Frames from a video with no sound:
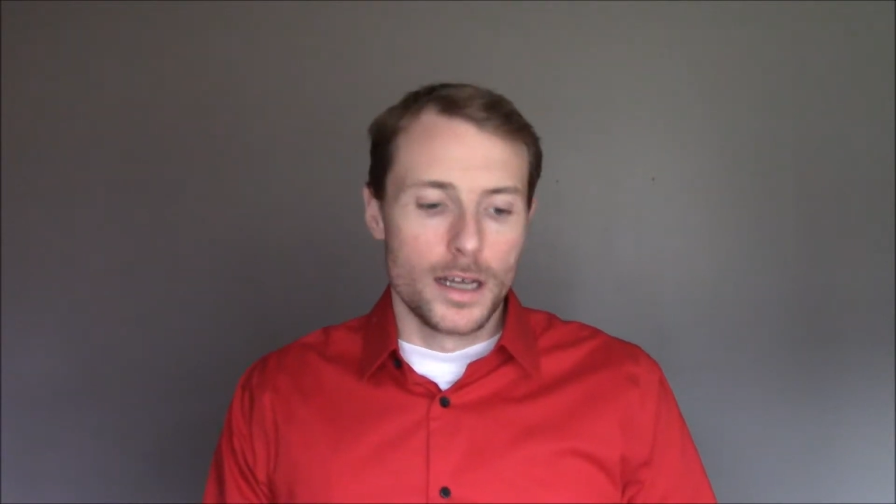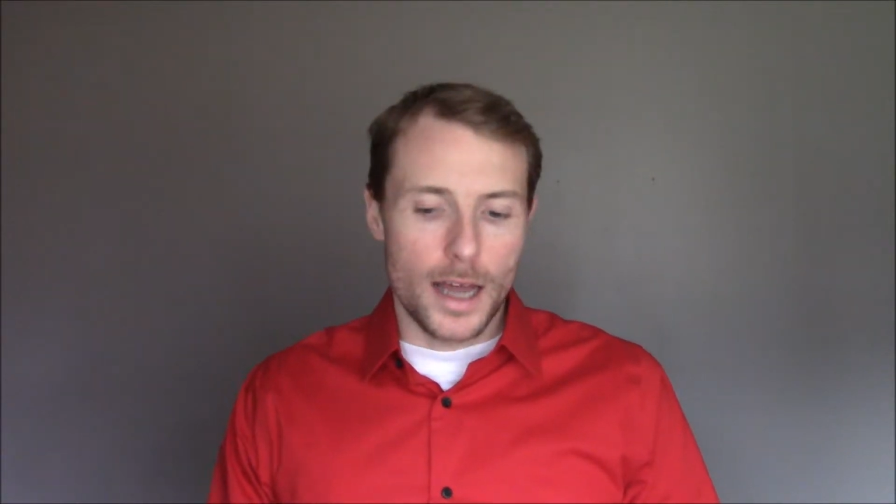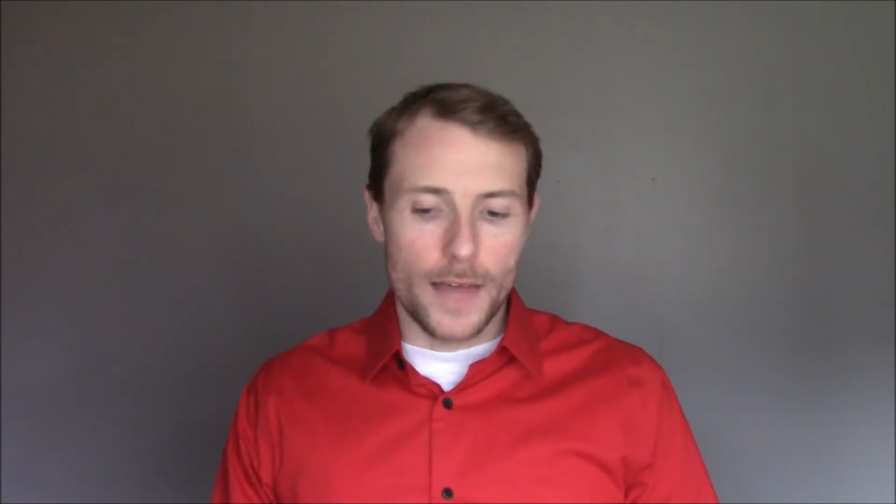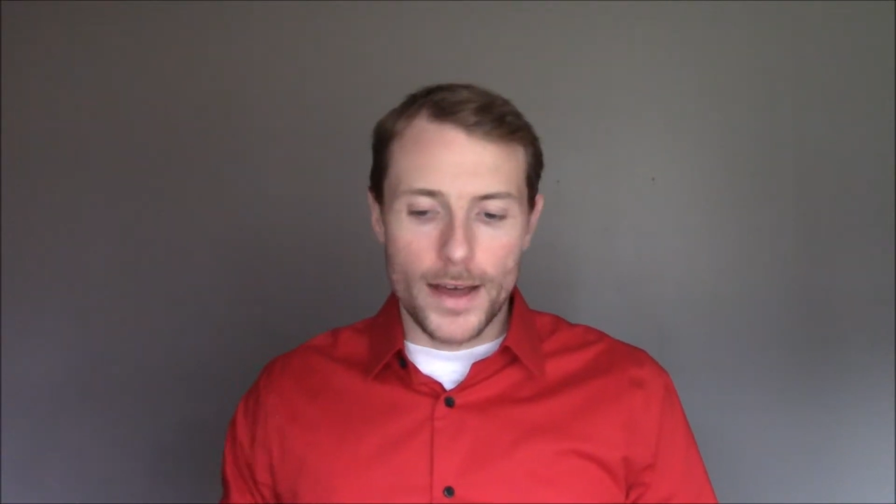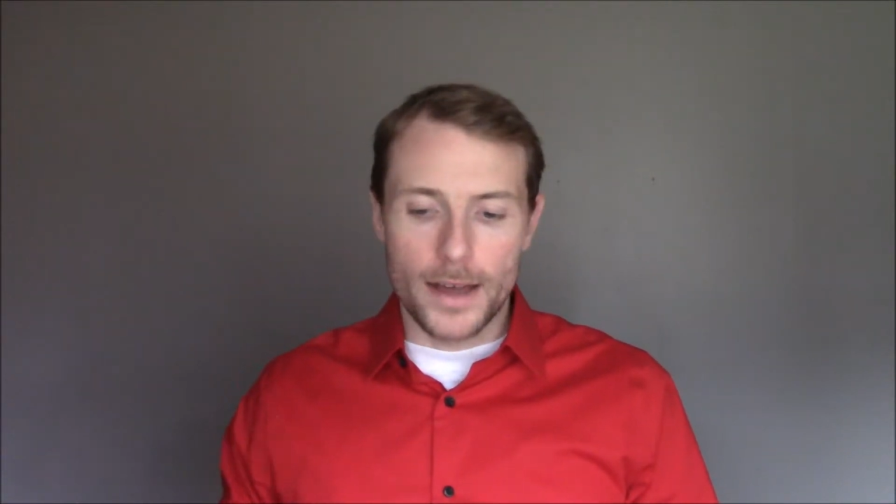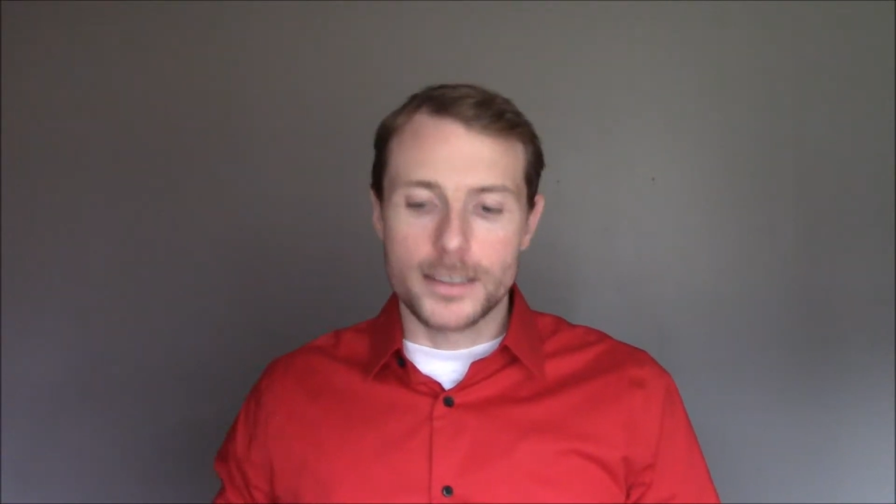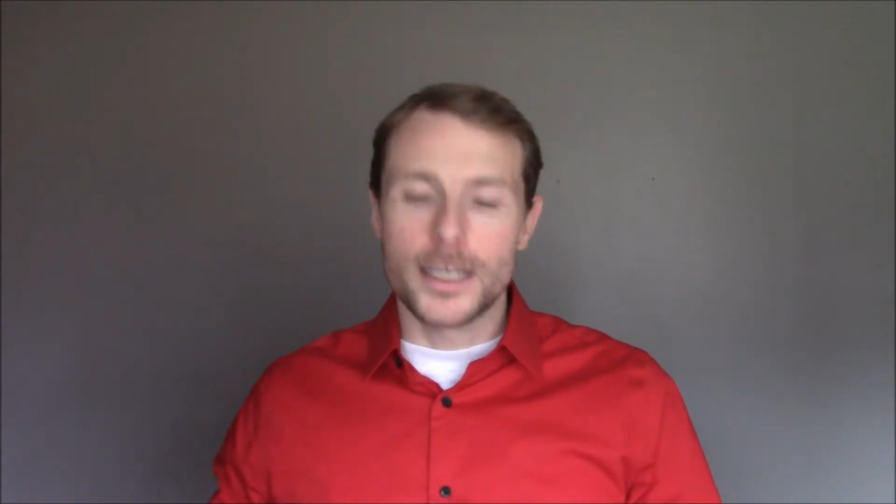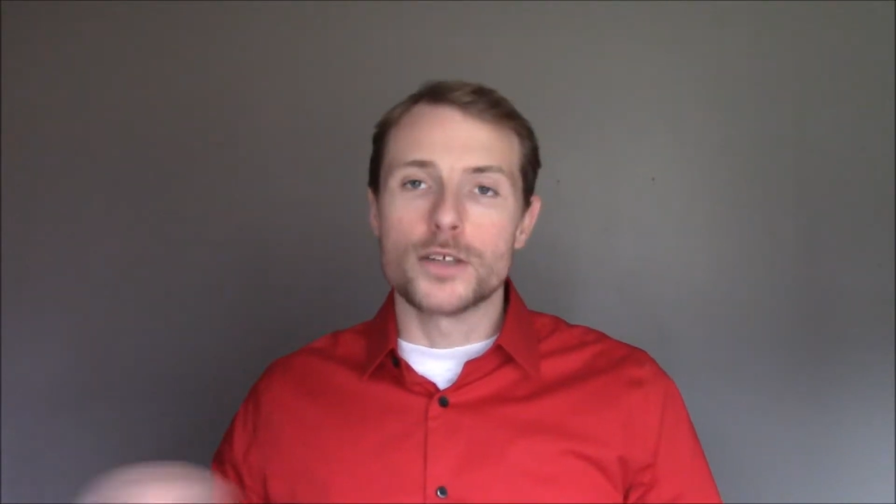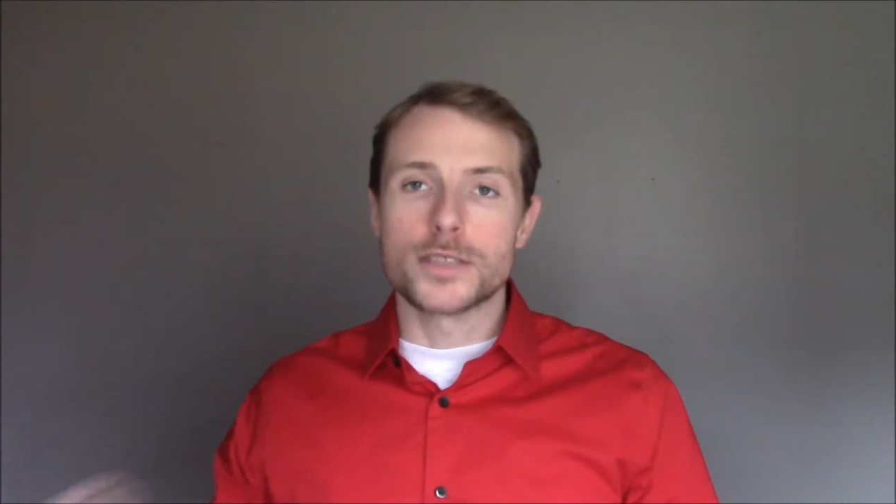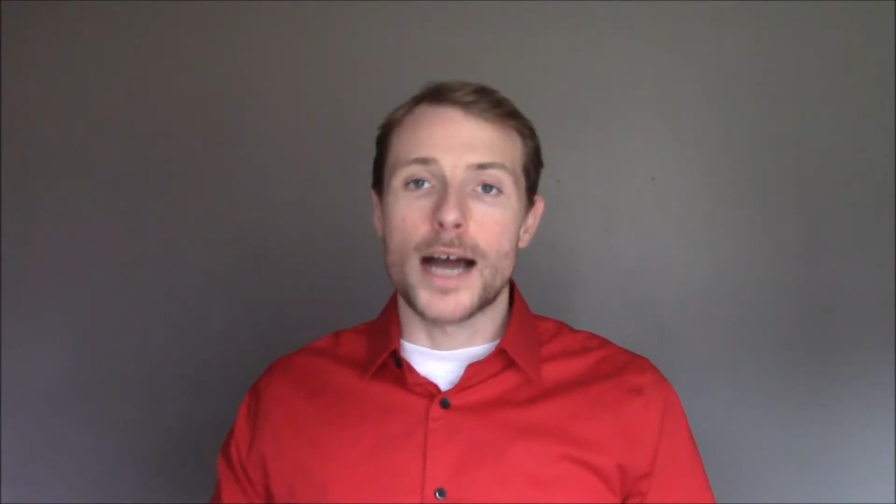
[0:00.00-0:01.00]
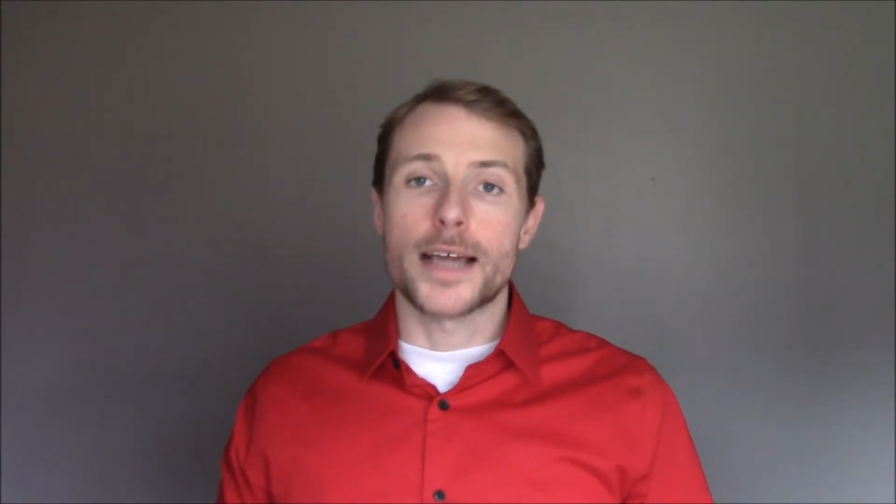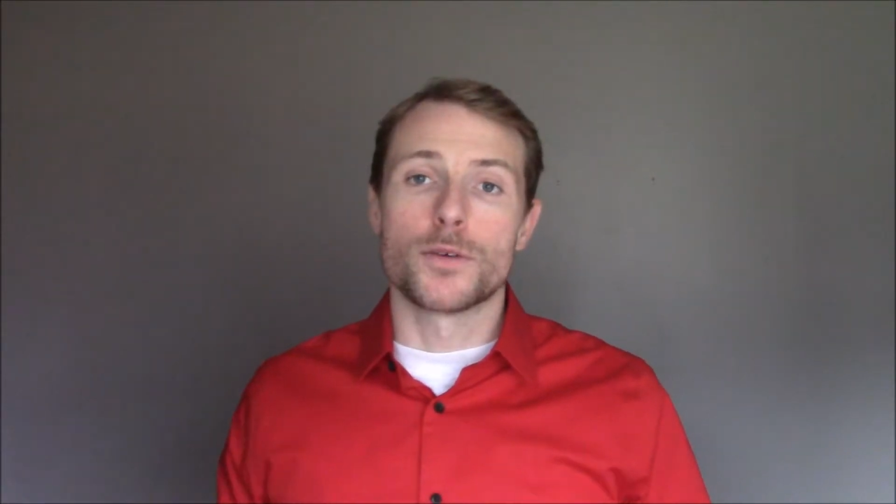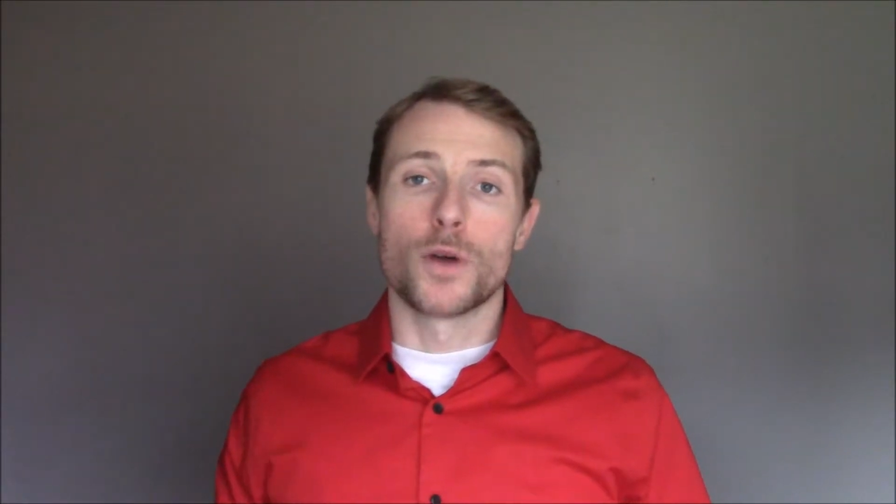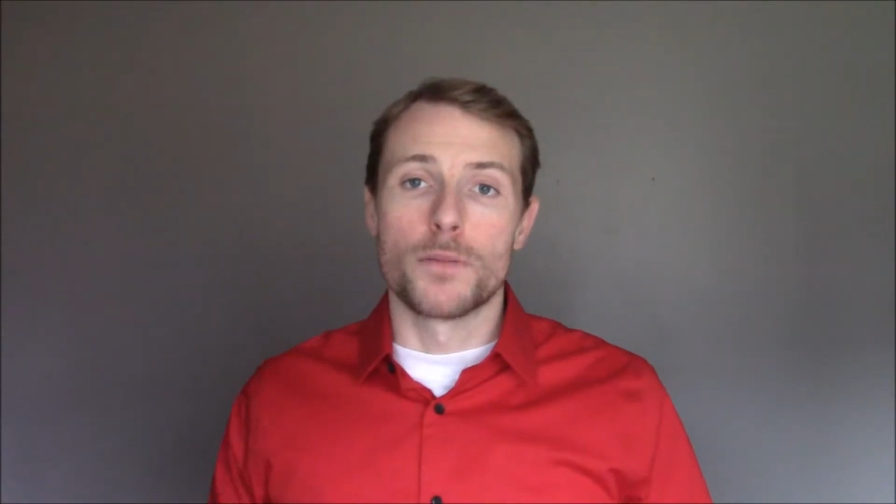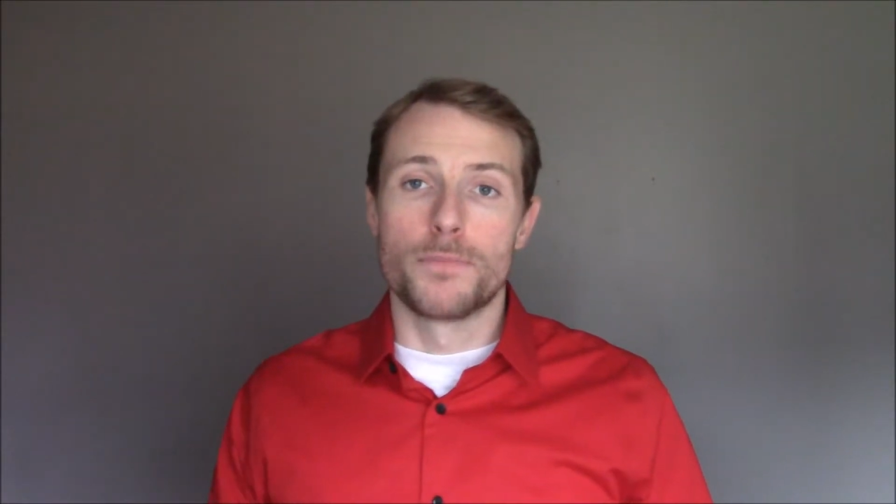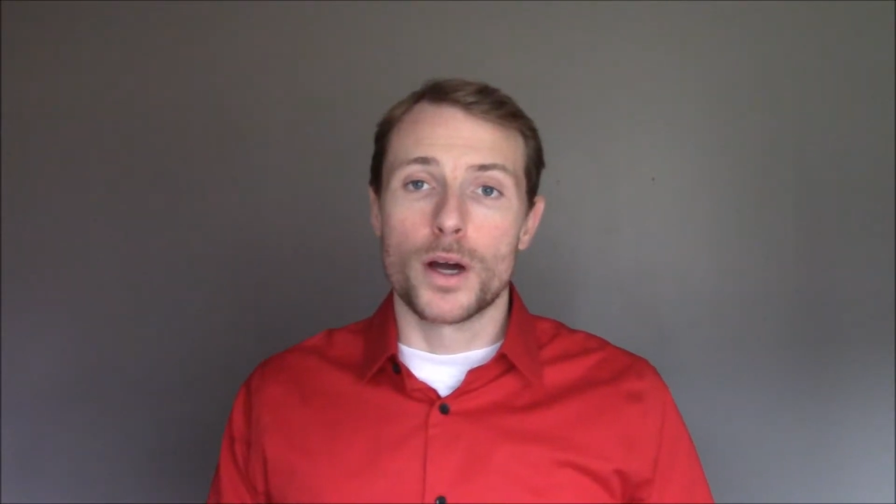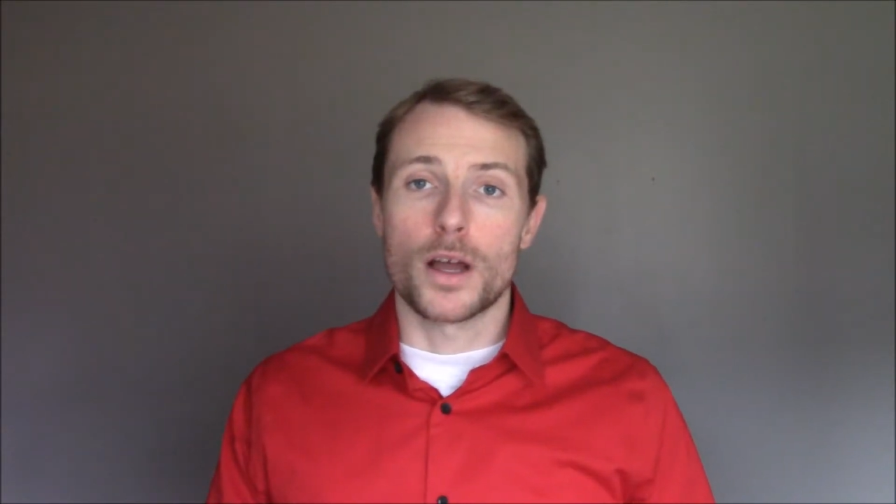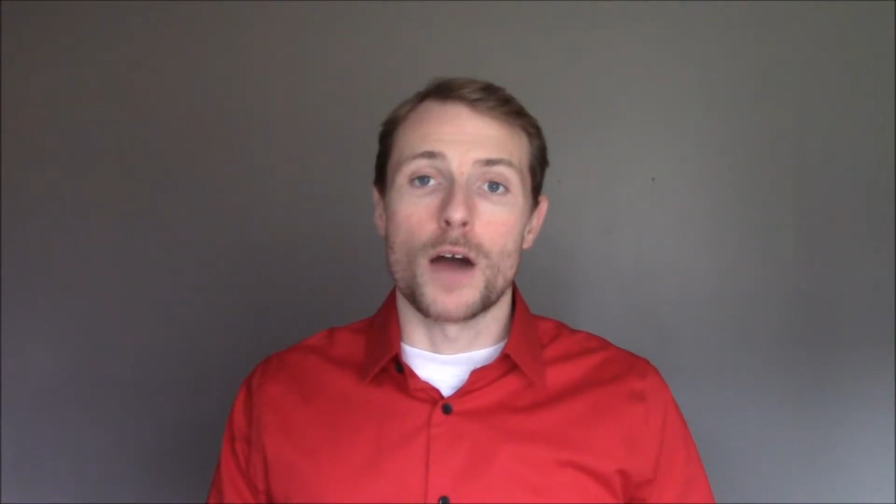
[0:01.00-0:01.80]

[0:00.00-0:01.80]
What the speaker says: and Kiyosaki wrote a book